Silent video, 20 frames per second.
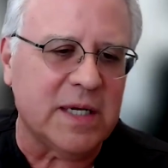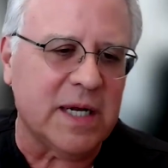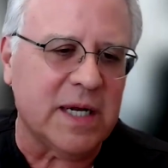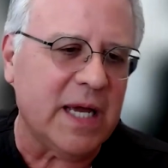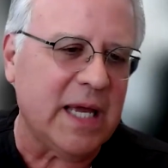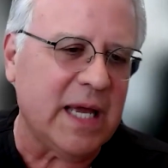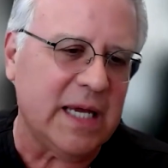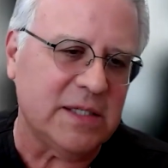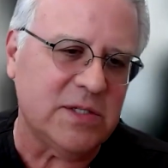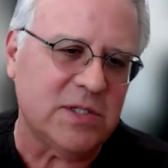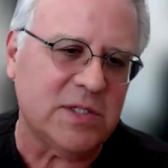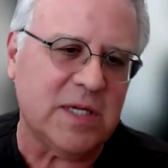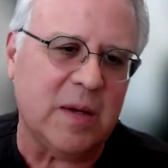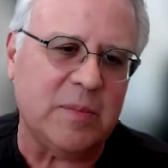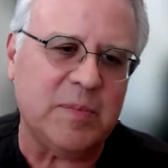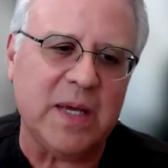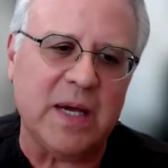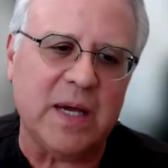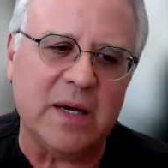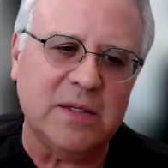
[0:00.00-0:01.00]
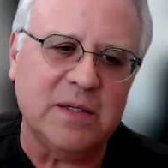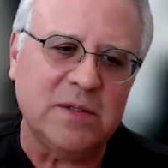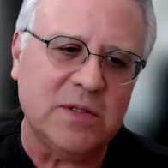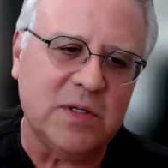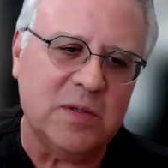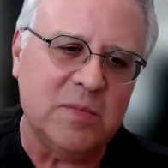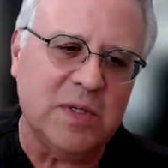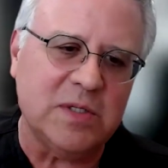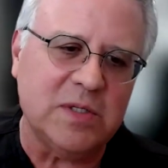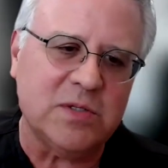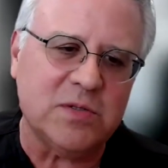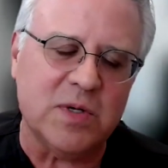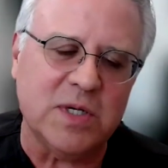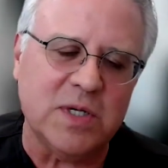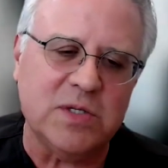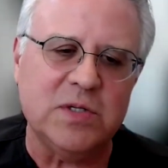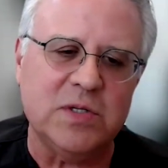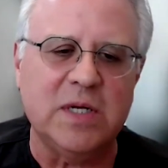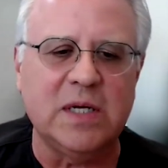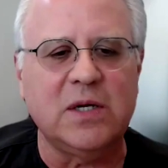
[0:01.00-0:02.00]
I had stepped out into
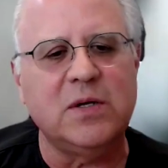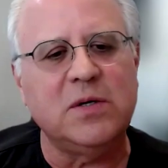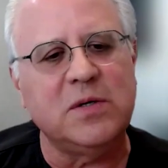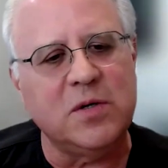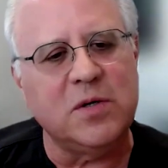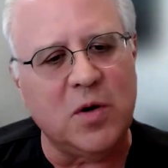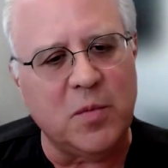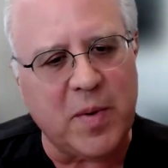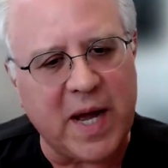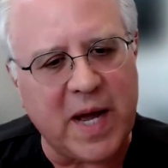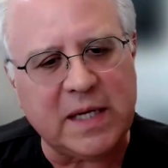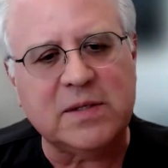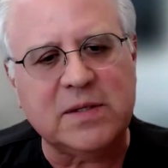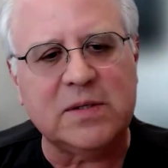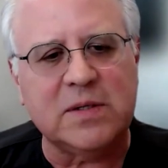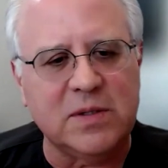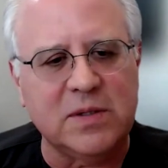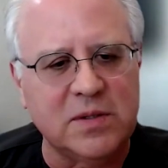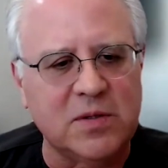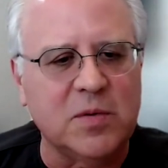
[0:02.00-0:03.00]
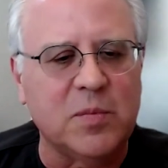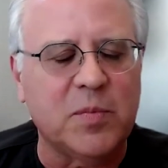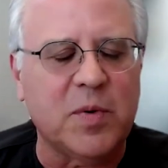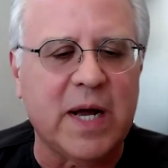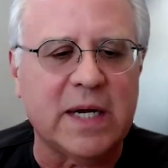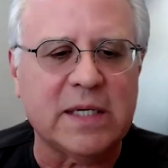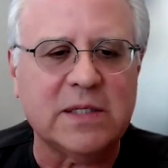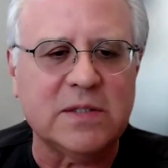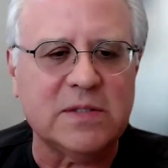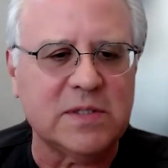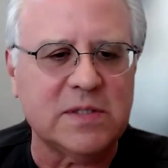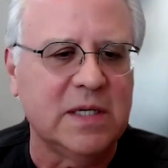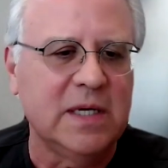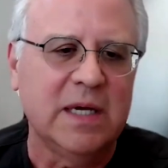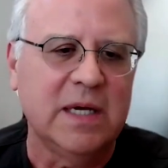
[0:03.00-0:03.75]
administration and couldn't go back to clinical practice.